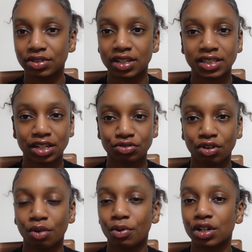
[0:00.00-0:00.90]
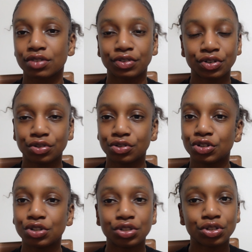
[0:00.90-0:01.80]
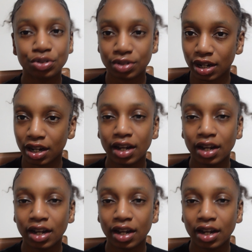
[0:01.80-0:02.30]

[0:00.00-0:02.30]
etc. works for you, you do that.